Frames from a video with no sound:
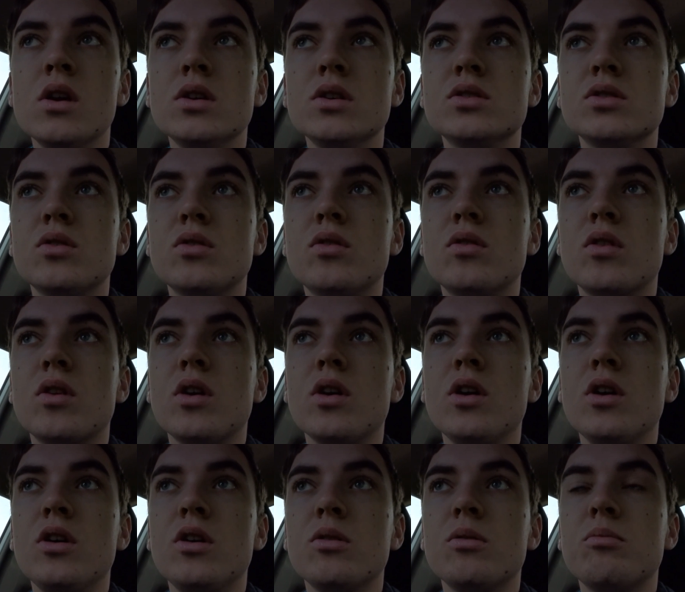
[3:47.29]

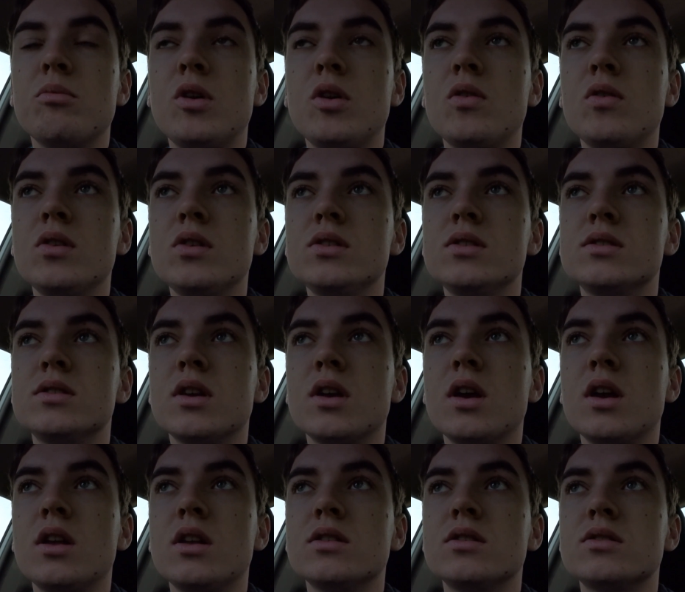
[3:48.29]
Toro mowers
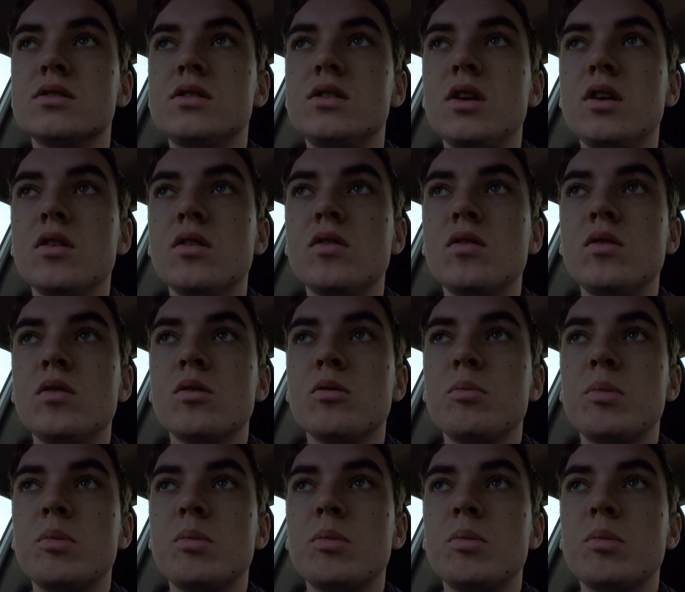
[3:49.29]
and Stihl